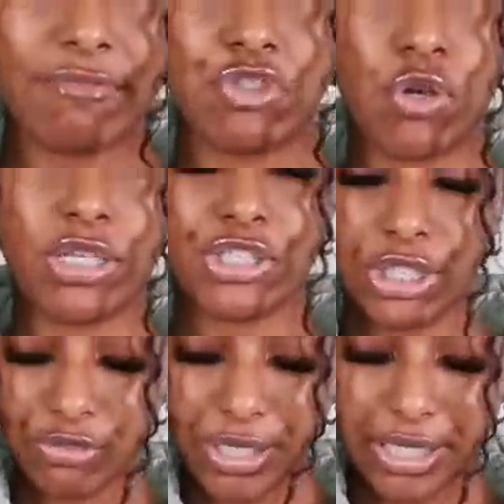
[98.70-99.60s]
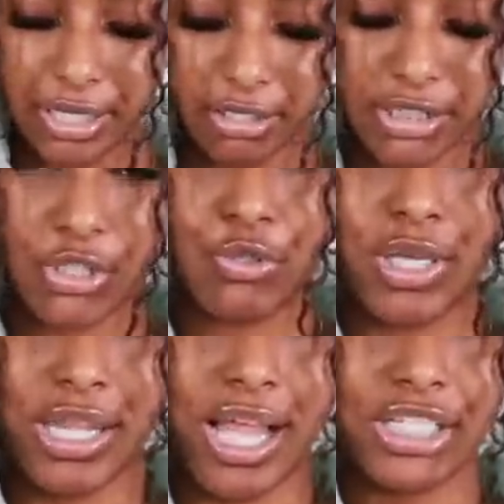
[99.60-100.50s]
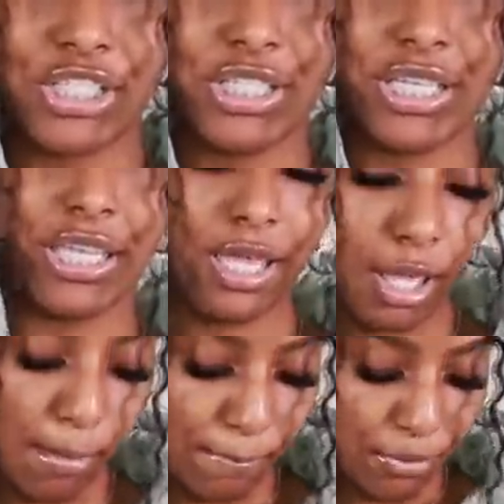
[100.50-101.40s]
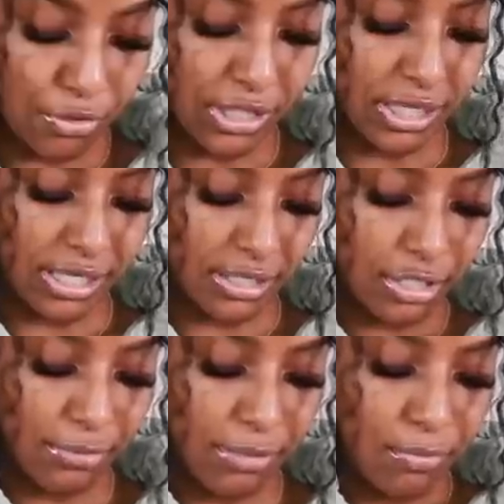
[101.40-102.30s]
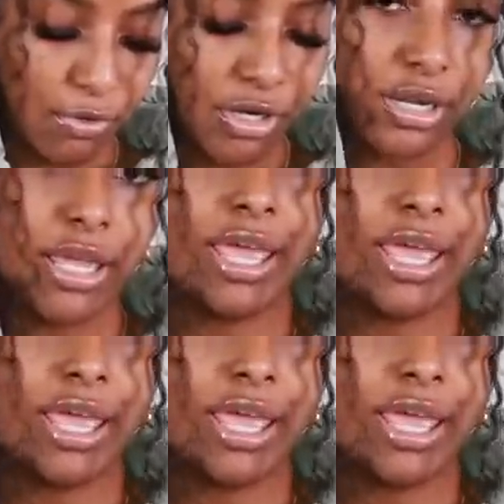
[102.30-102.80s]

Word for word: have drawstrings right here, so you can actually pull it in a little bit more,